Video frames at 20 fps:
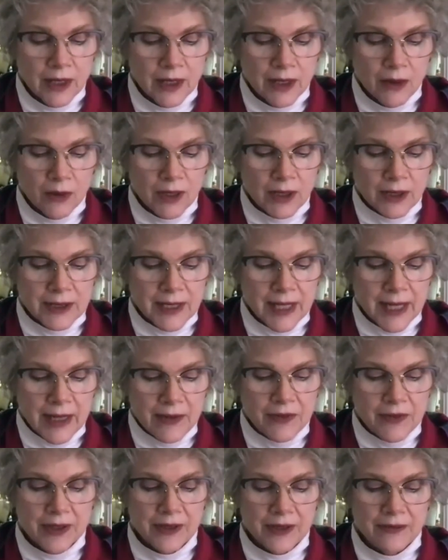Well,
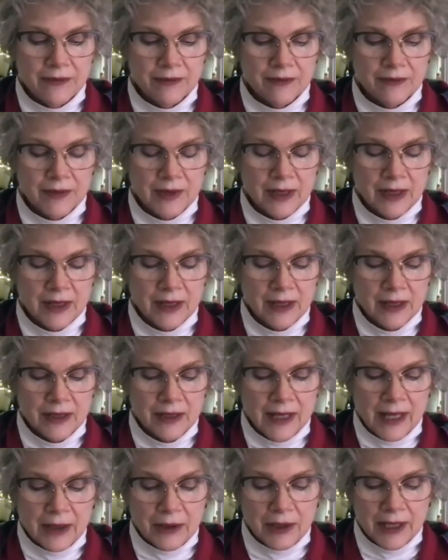David
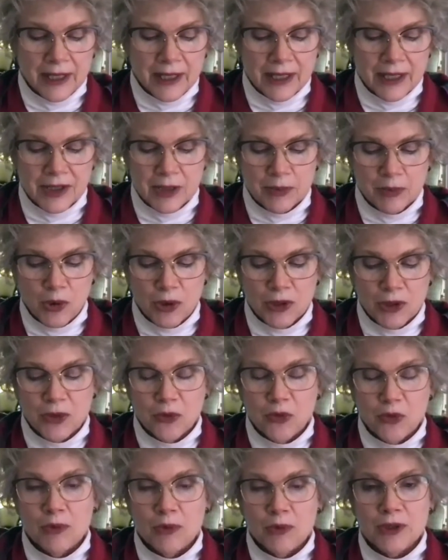not only gets the point of the
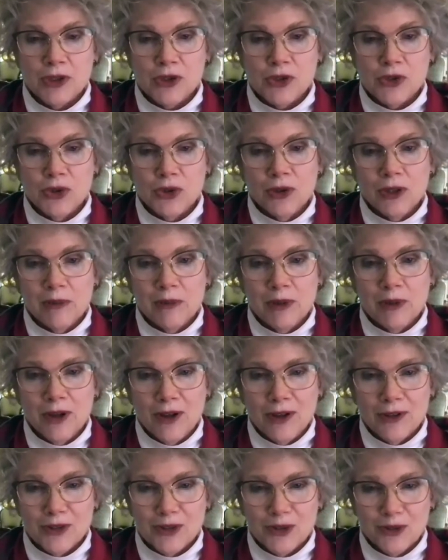woman's story, but
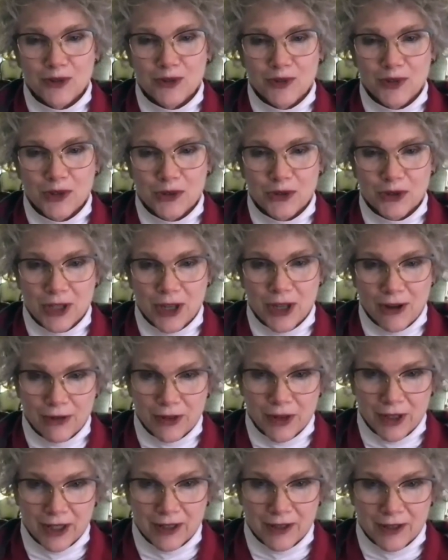also figures out
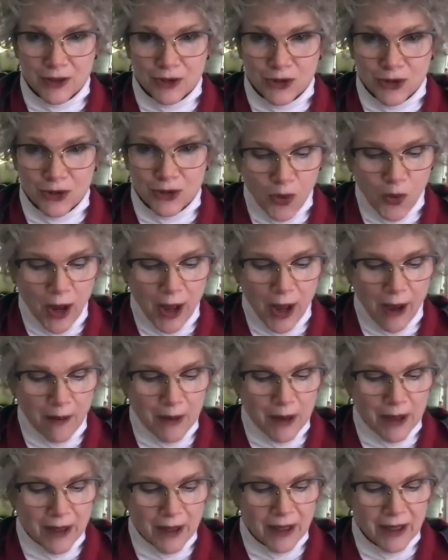that
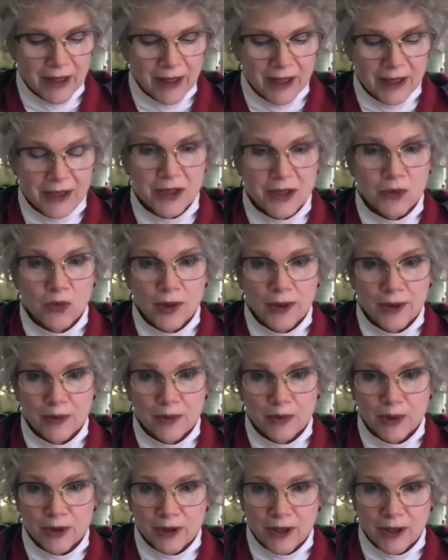Joab is the one that
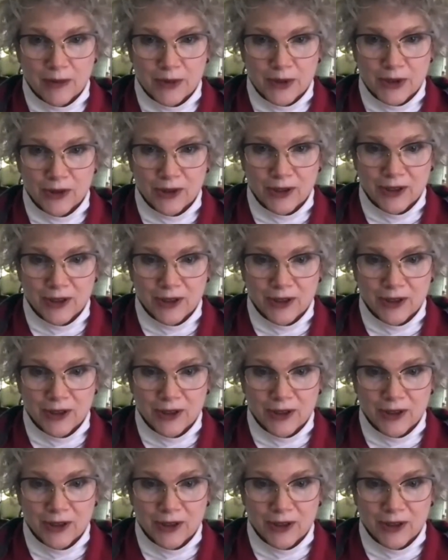put her up to it.